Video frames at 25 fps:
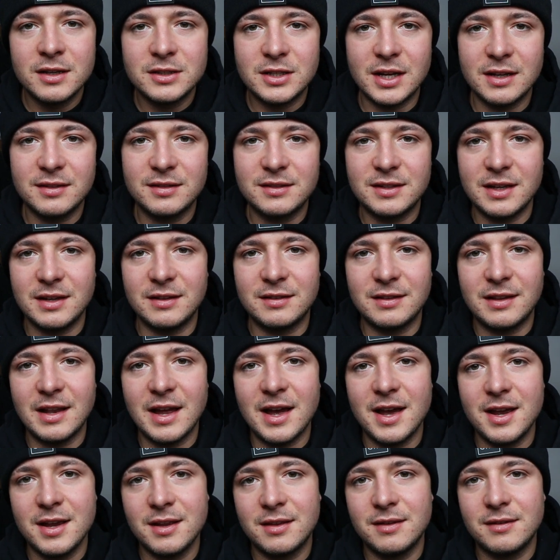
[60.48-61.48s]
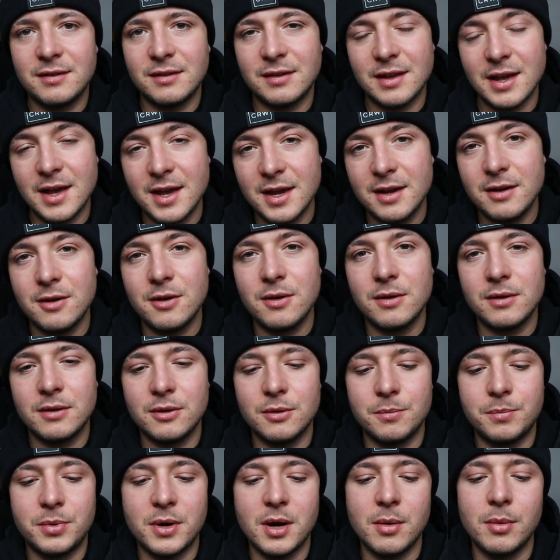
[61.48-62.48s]
Just a slight gyno,
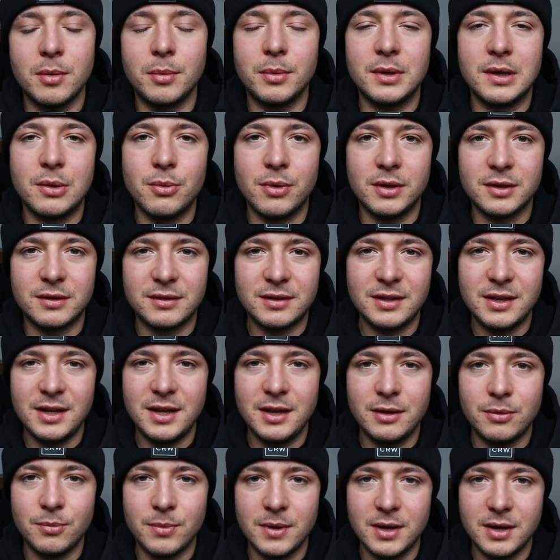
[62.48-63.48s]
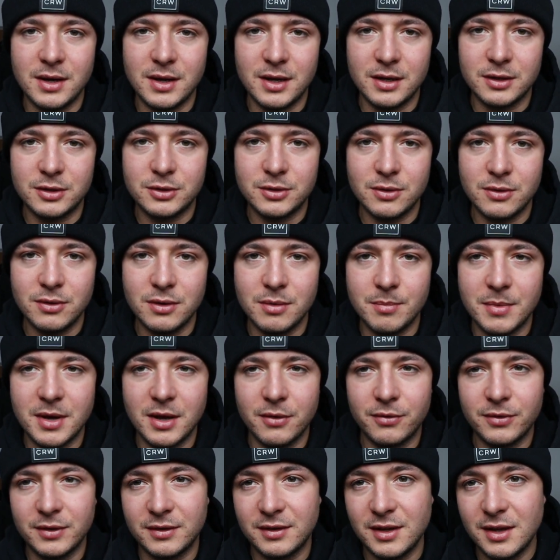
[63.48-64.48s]
you probably will see it when I show you my
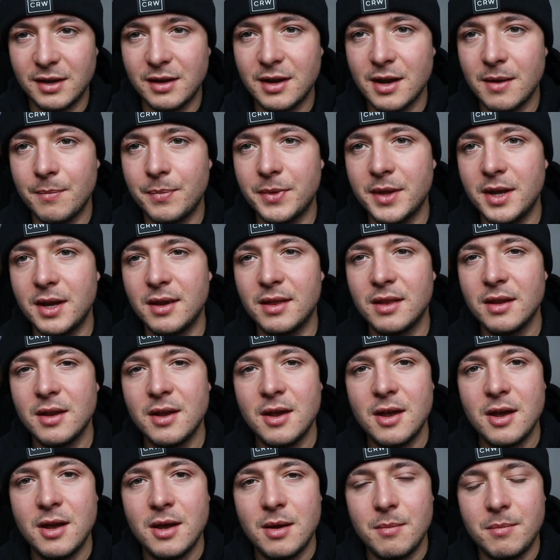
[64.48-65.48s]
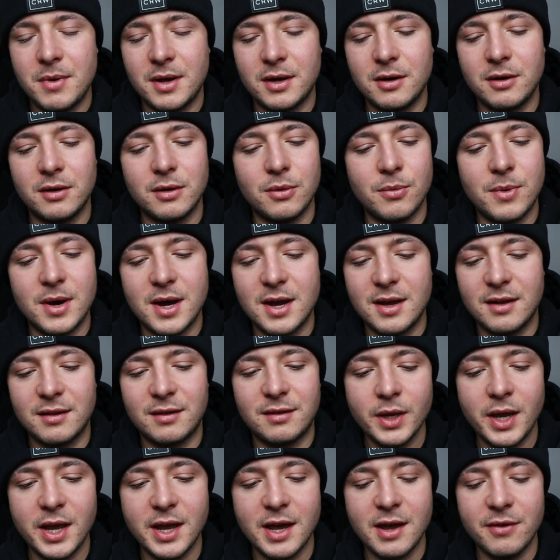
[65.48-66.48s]
physique update, but otherwise
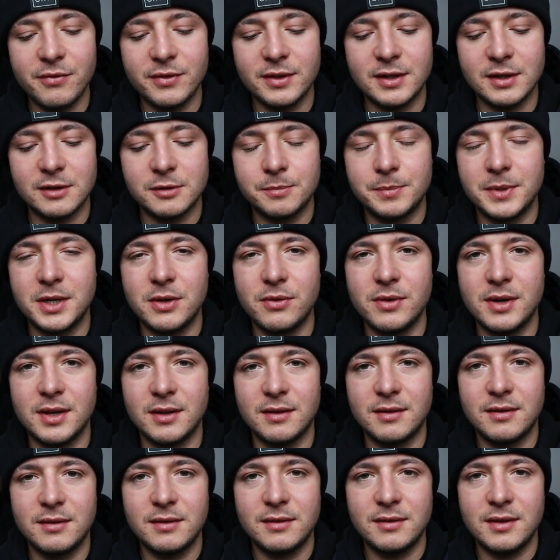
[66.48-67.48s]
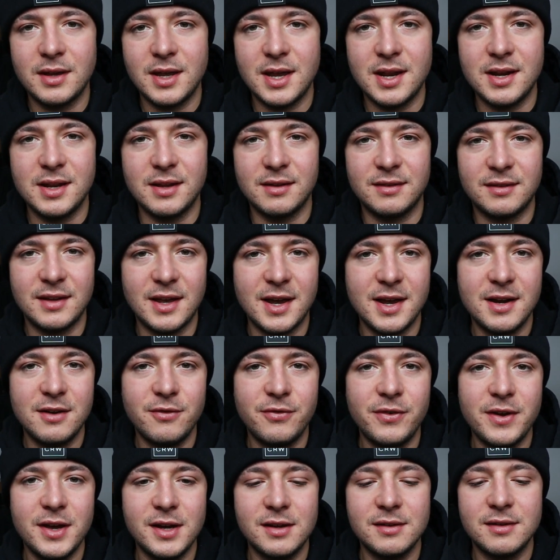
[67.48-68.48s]
I haven't experienced any side
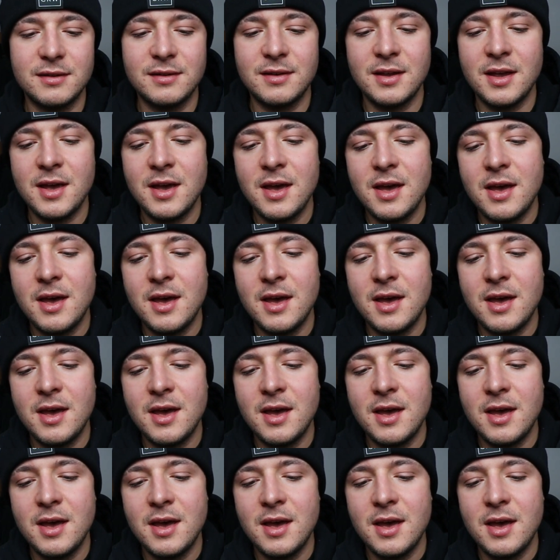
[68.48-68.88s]
effects.